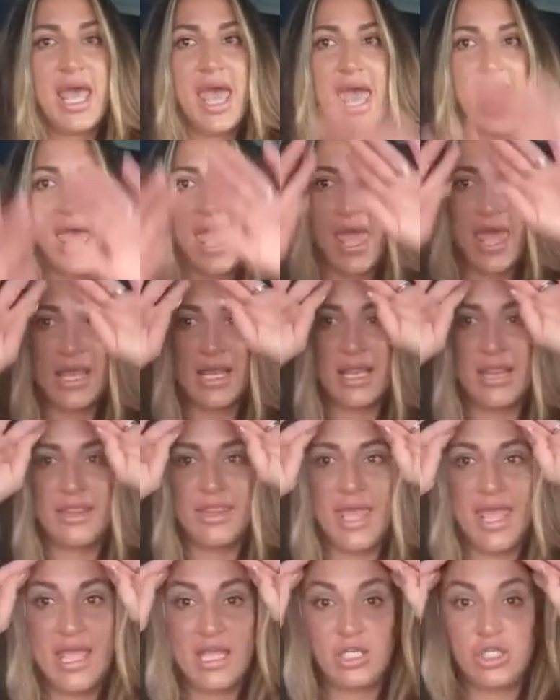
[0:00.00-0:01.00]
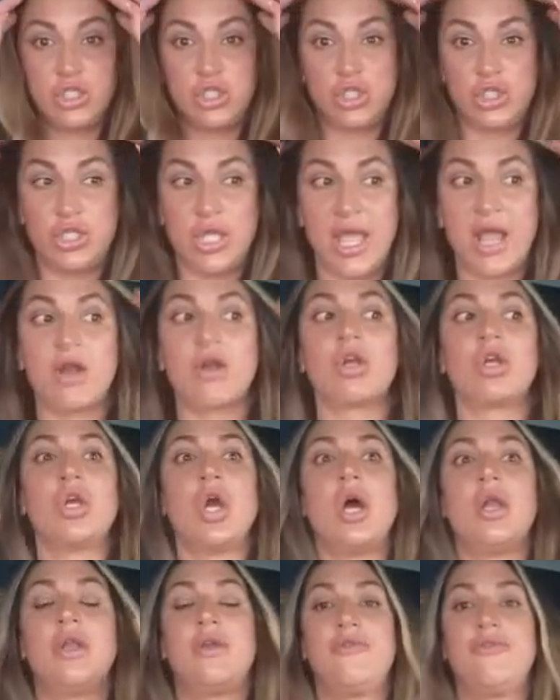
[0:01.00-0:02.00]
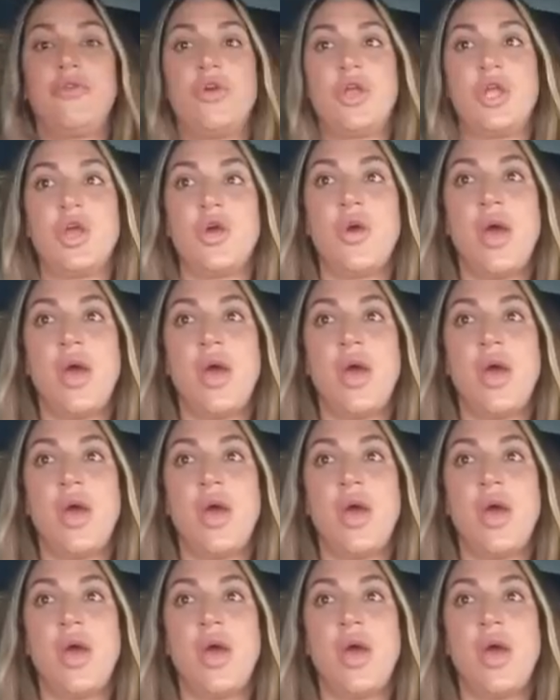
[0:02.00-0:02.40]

and they're gunning for you.